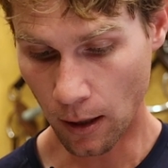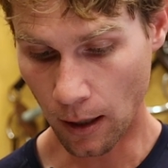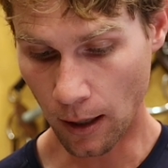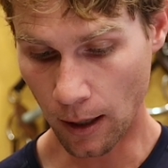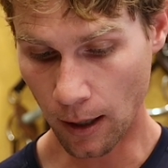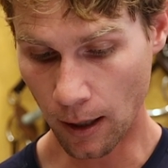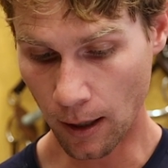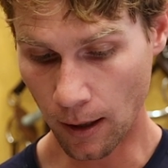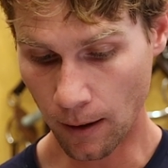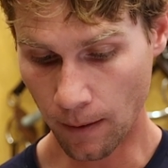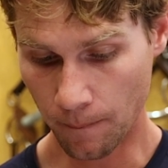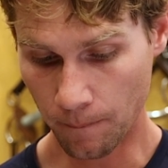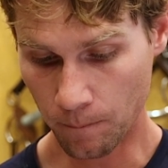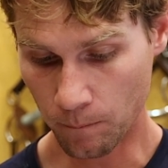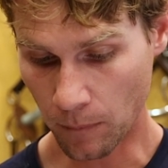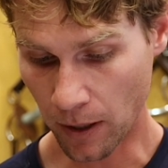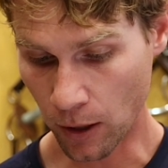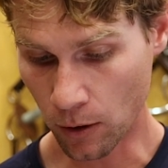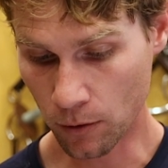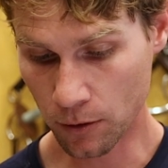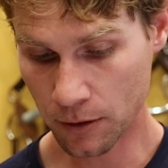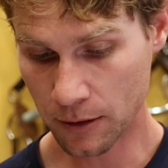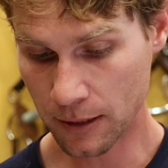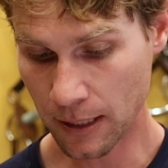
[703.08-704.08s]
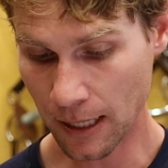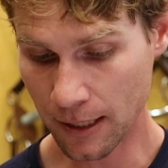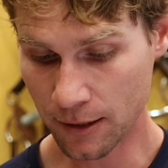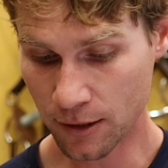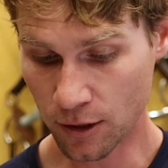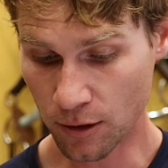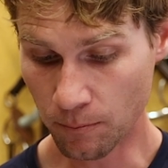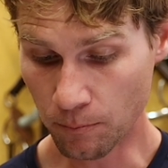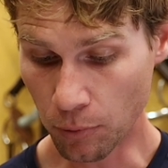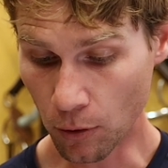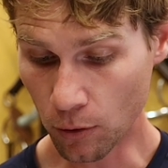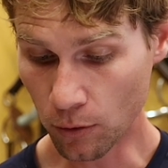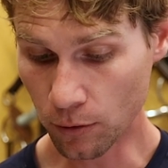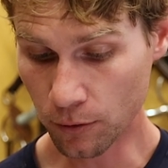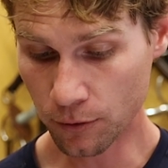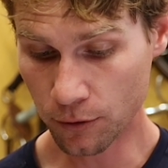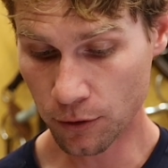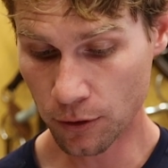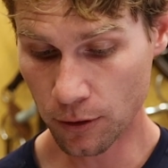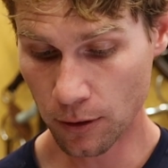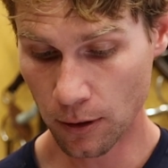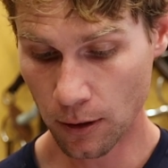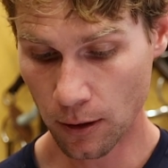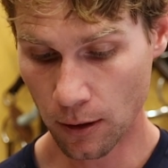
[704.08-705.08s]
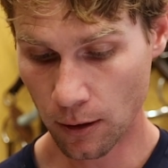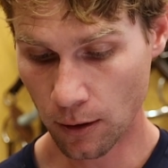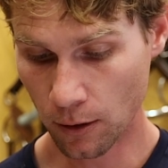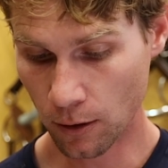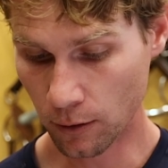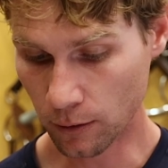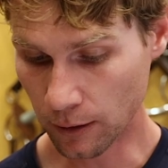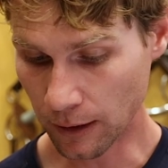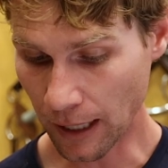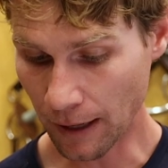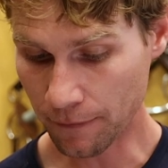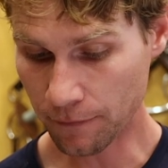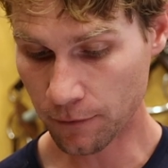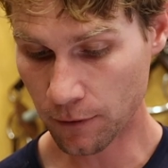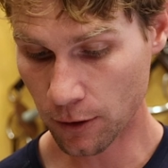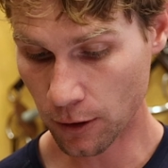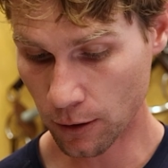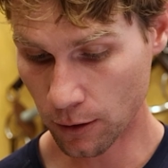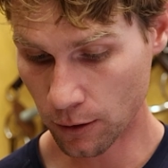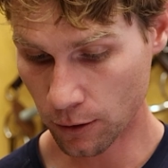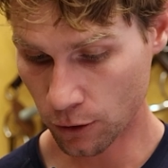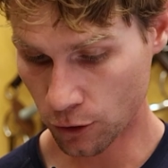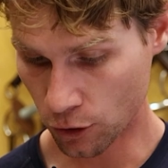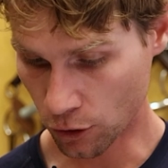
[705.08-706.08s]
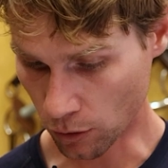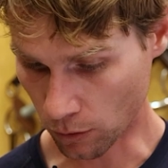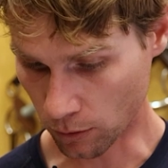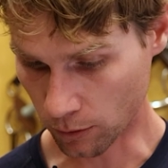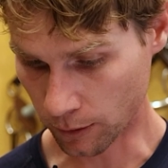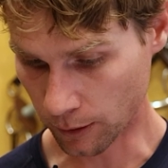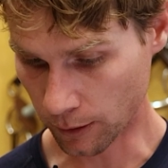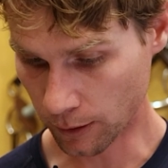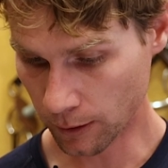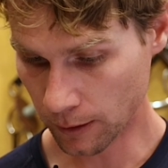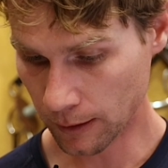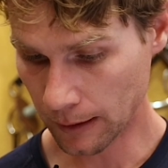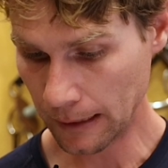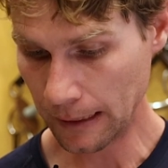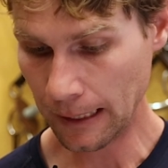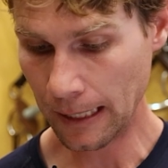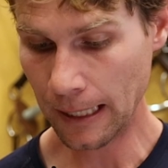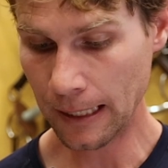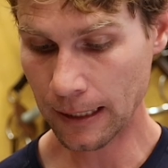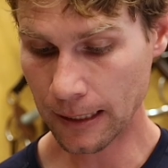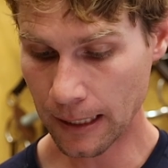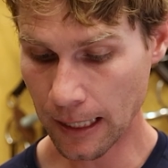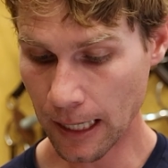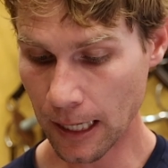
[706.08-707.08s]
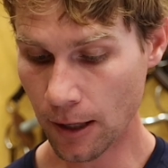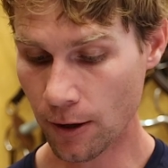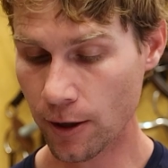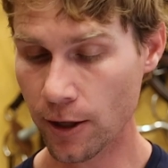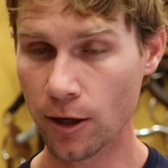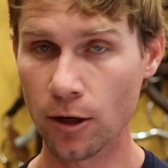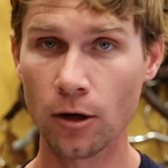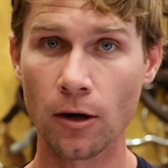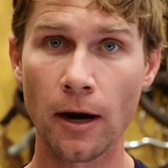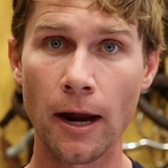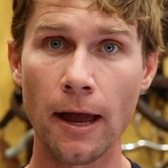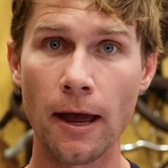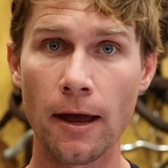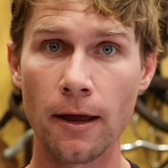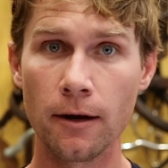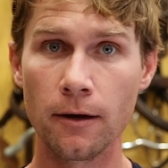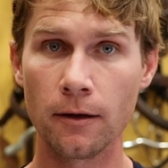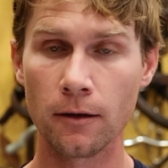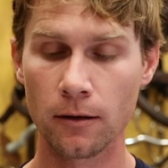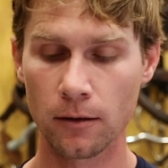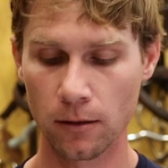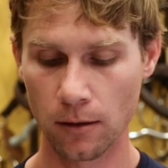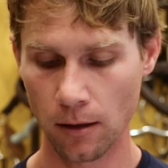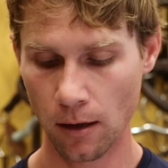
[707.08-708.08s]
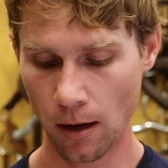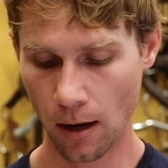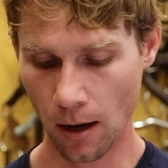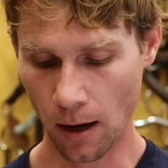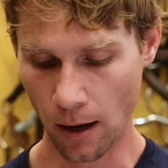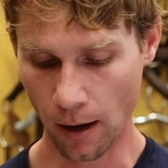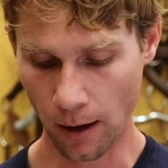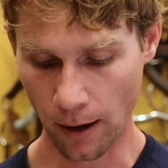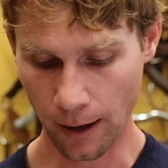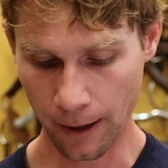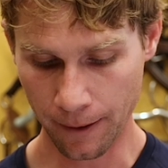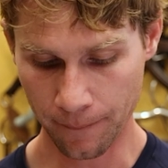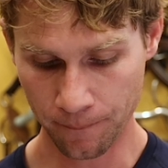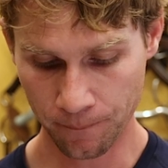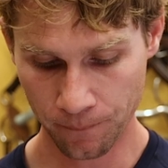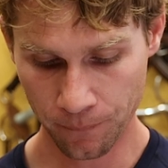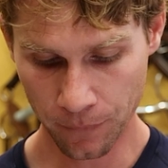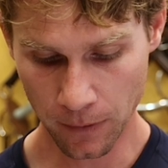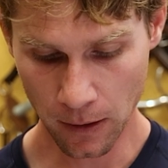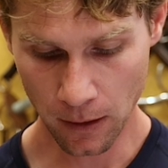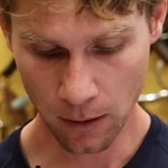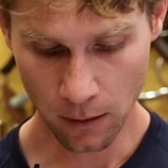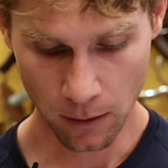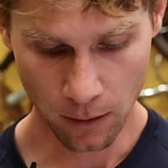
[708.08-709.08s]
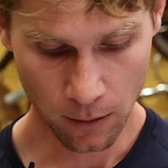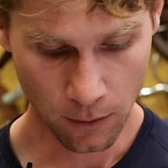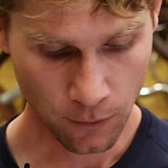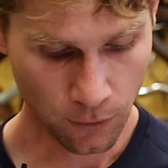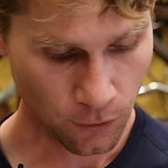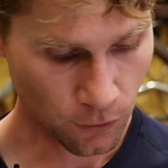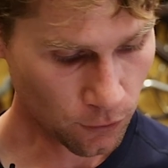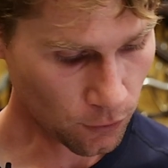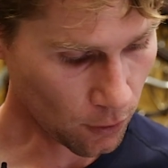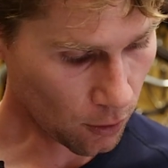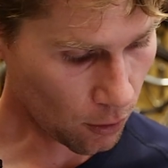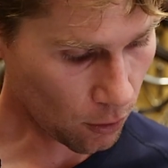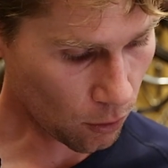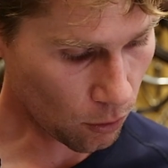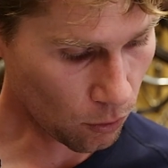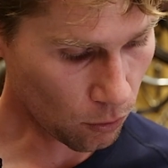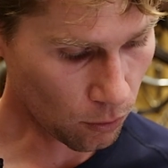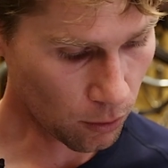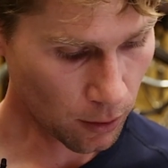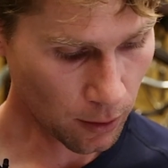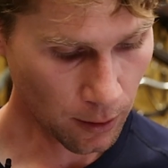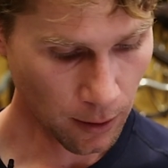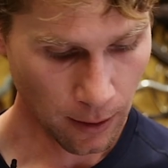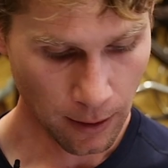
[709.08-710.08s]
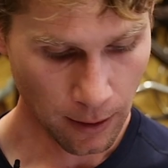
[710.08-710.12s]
my horse tends to bulge her left shoulder and carry her head high. So